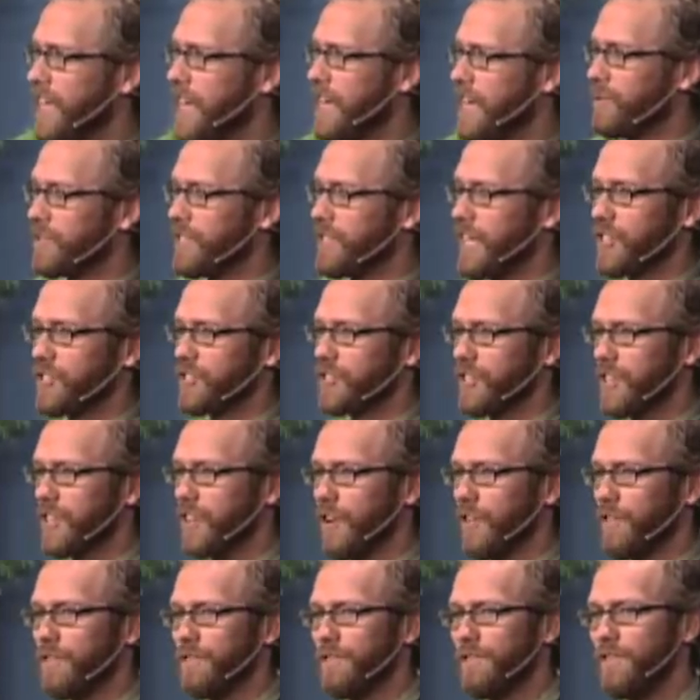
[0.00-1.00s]
It was actually
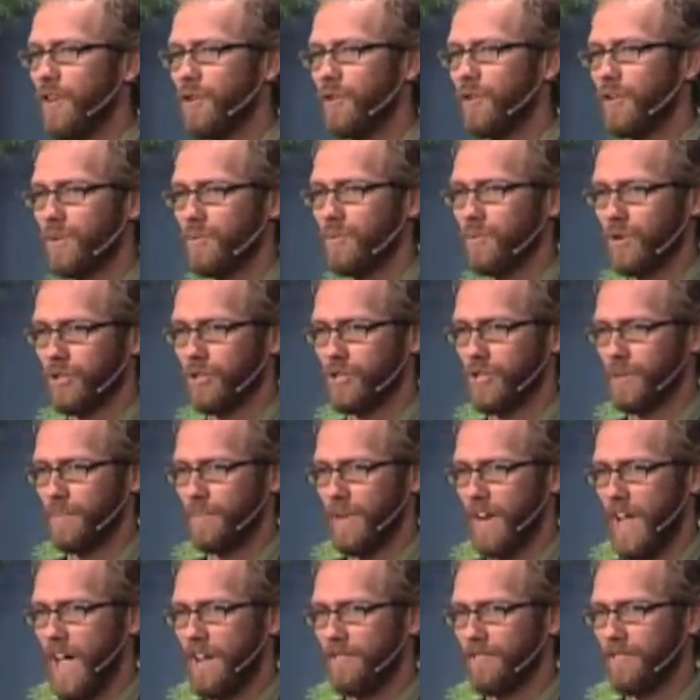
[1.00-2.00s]
called Vodun worship
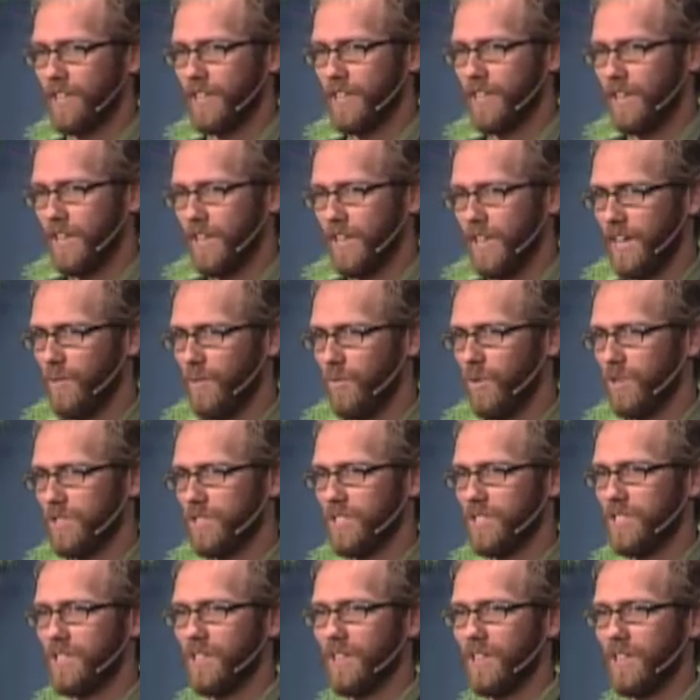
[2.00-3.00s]
in Africa, and it
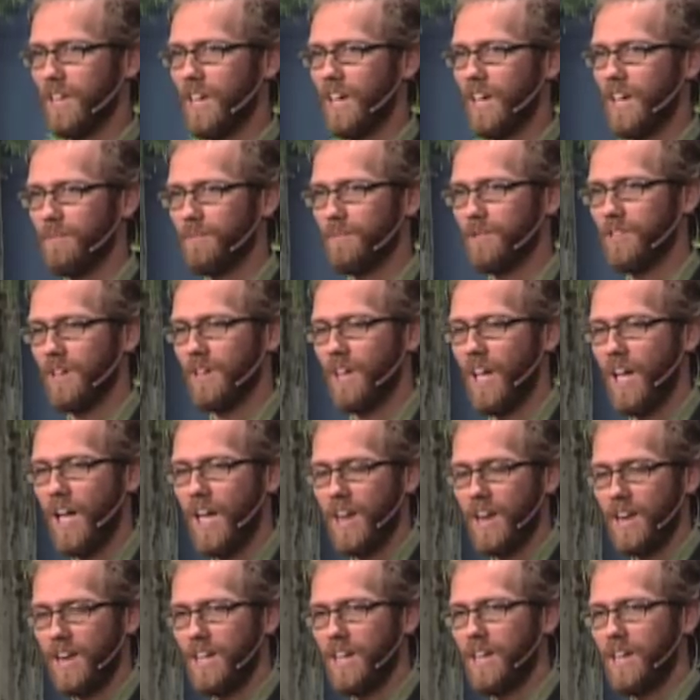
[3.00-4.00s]
wasn't until it came to
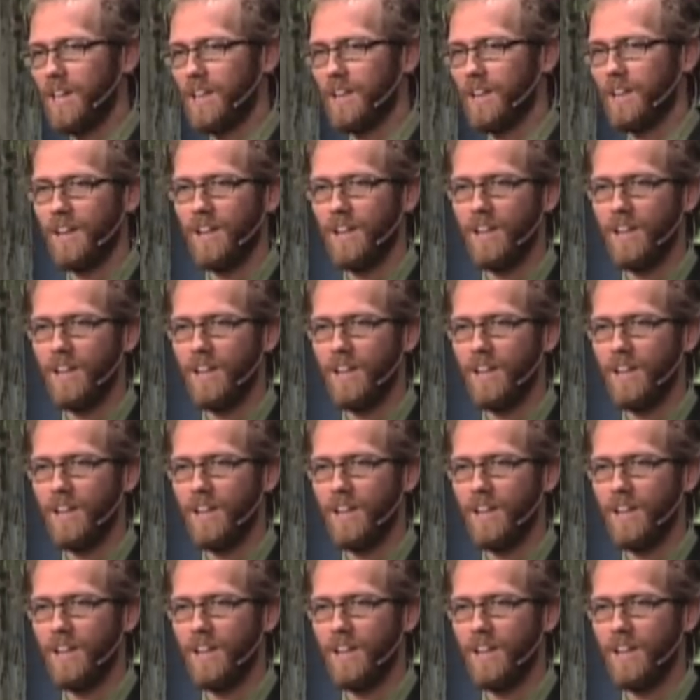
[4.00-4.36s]
Haiti